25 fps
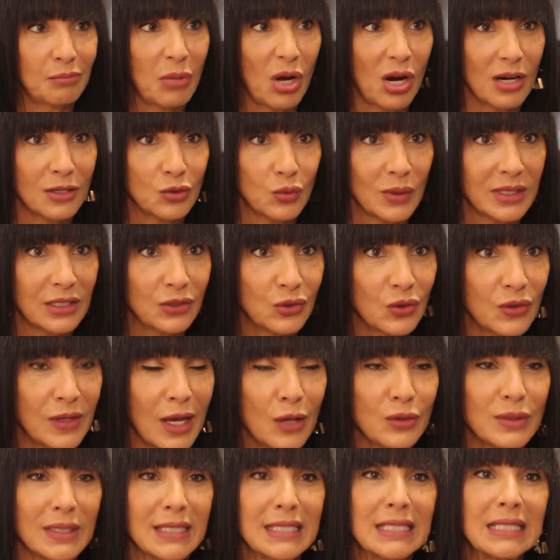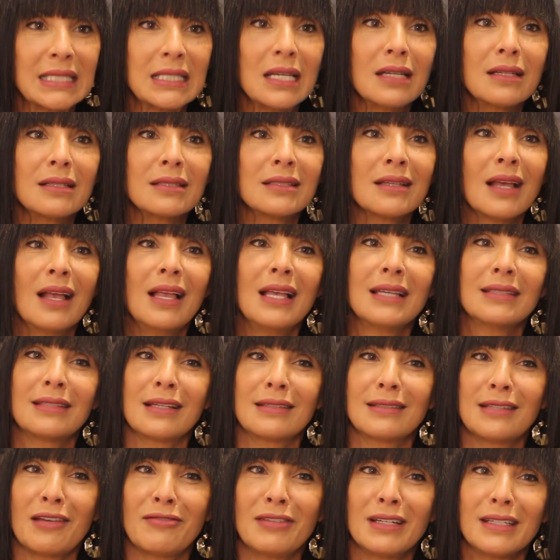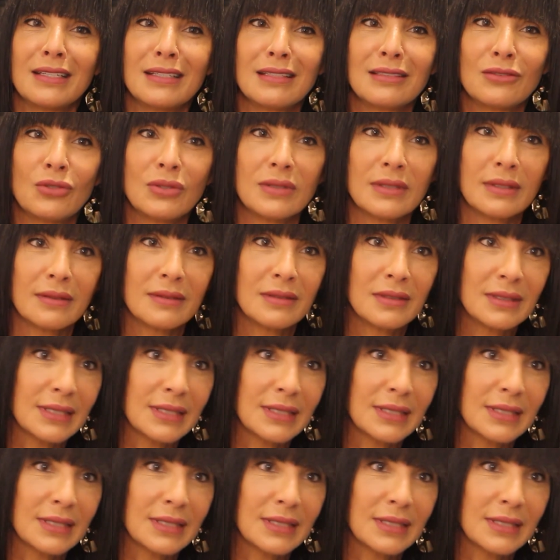Pars was 2006, SAT-7 Kids